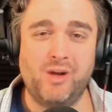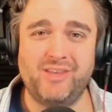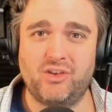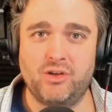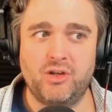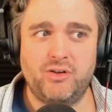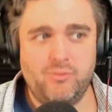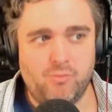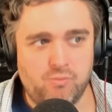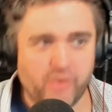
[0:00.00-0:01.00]
What's
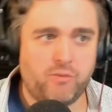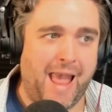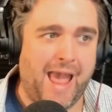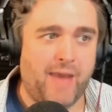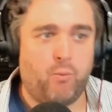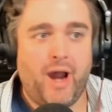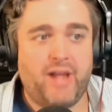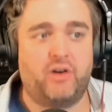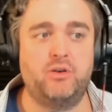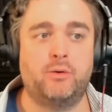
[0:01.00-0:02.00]
good? What's bad?
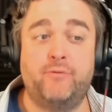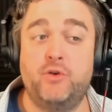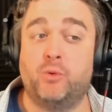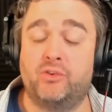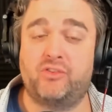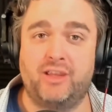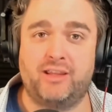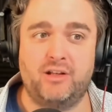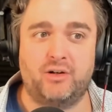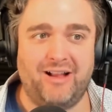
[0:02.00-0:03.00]
Why aren't your viewers
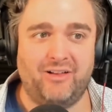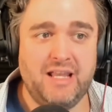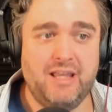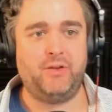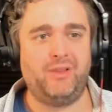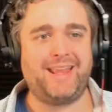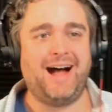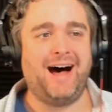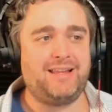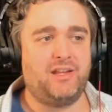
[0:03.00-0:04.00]
sticking around? I feel like
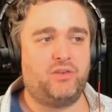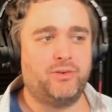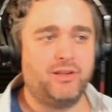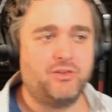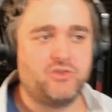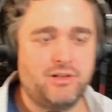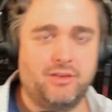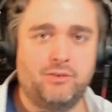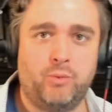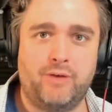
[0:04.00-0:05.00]
audience retention
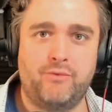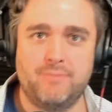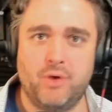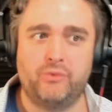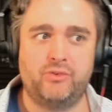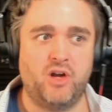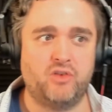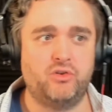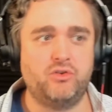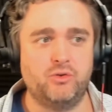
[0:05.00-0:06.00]
is one of the most
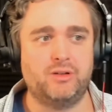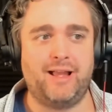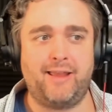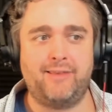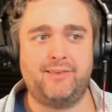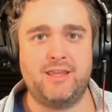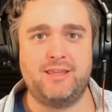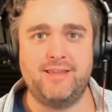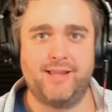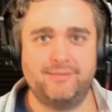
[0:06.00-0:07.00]
underutilized
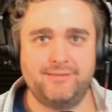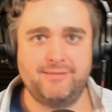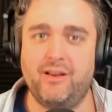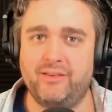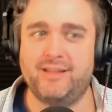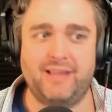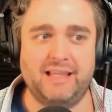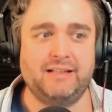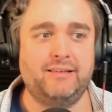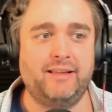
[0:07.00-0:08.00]
yet telling
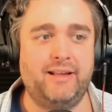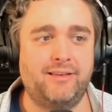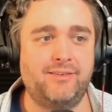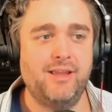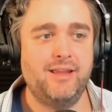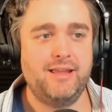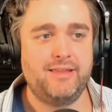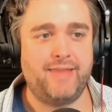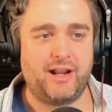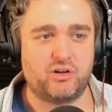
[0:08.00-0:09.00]
analytics
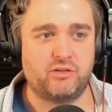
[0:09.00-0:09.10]
that